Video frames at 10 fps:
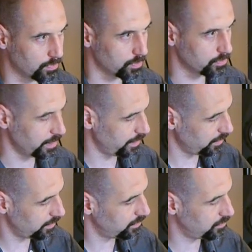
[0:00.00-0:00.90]
of your
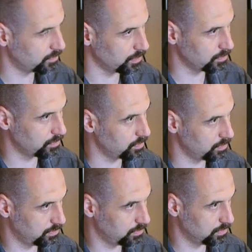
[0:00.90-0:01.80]
scale, and this is also
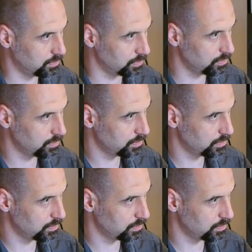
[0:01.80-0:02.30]
Do,